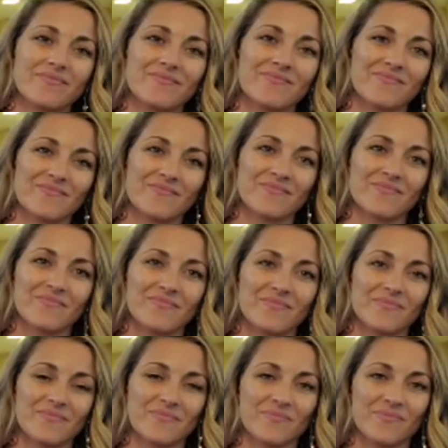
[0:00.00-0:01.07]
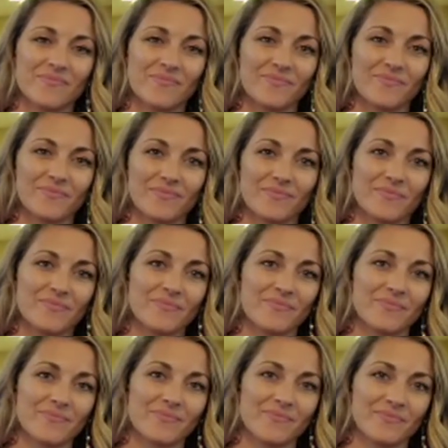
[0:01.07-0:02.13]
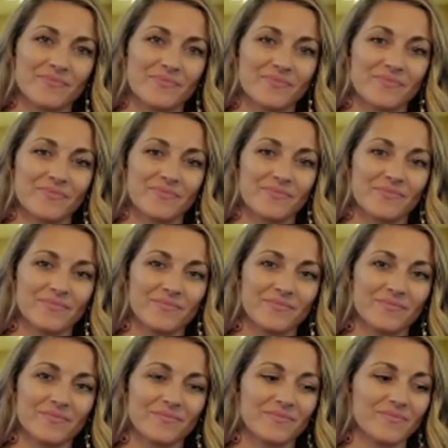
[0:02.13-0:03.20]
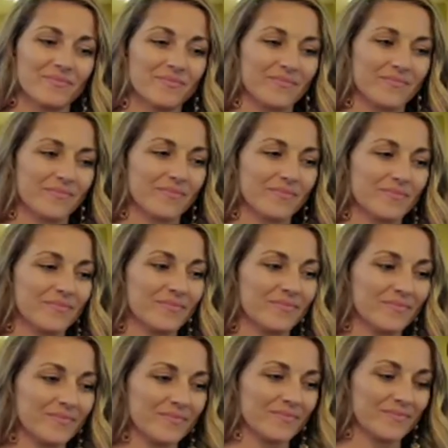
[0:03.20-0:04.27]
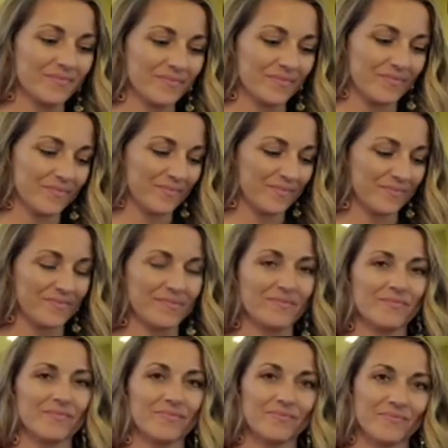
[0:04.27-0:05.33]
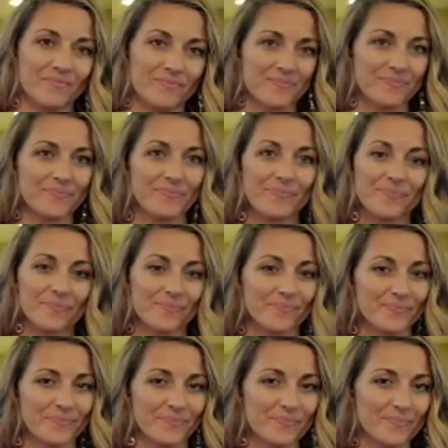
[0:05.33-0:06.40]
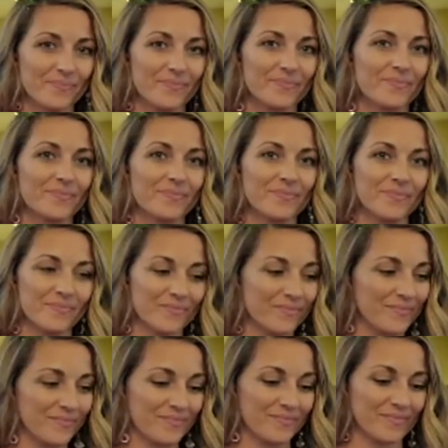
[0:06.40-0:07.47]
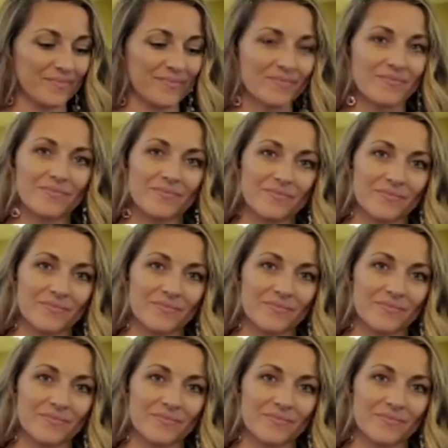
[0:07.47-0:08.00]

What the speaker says: (silent)